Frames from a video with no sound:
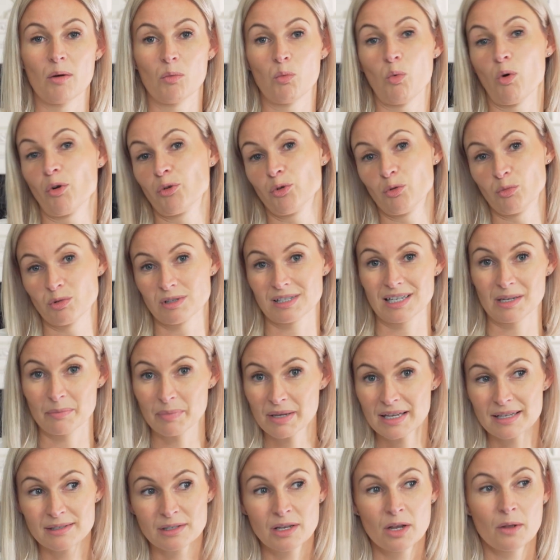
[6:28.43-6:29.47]
what normal
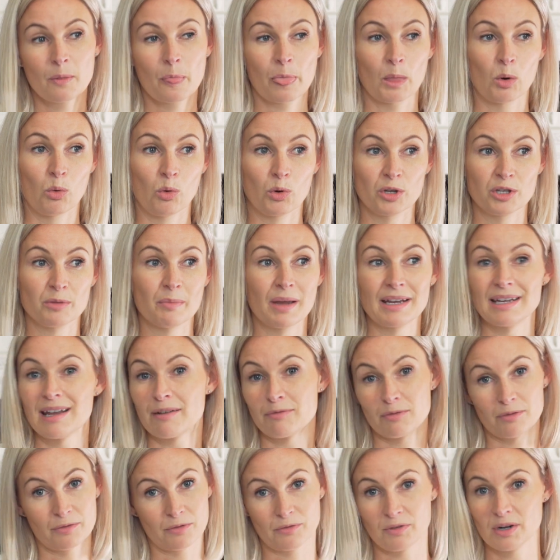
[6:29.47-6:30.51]
sleep is, or you may
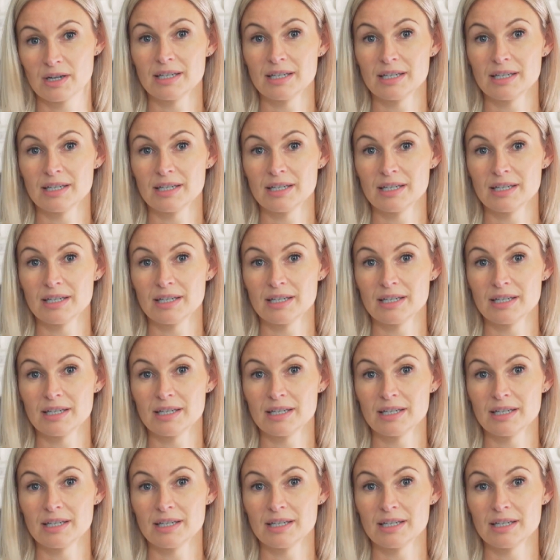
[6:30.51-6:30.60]
never have